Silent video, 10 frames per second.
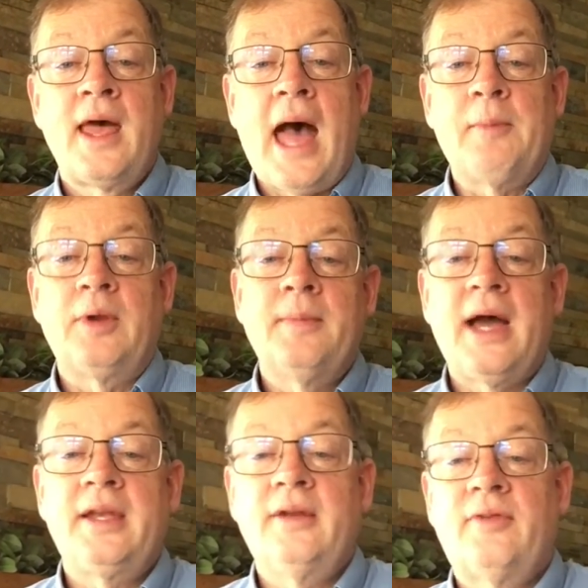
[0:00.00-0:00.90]
I'm
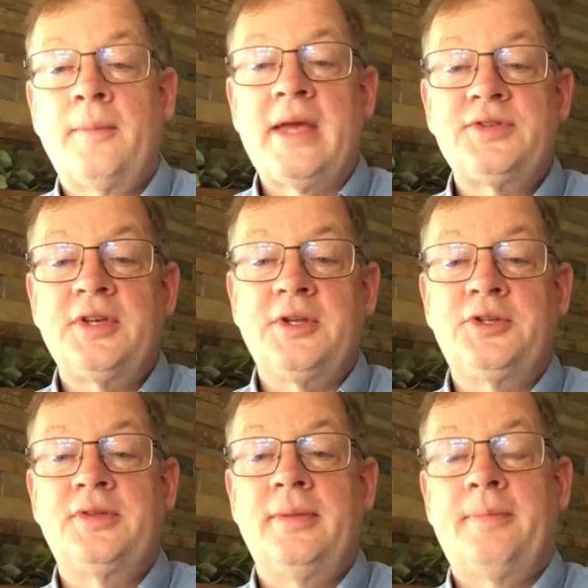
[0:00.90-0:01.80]
reminded of a
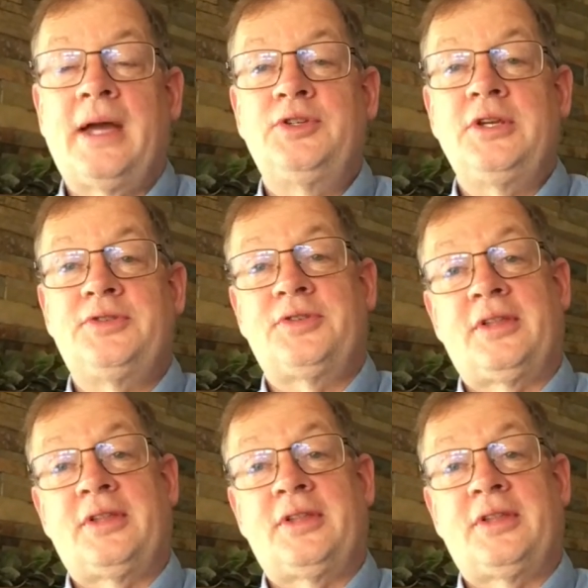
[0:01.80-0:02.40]
message by Jesus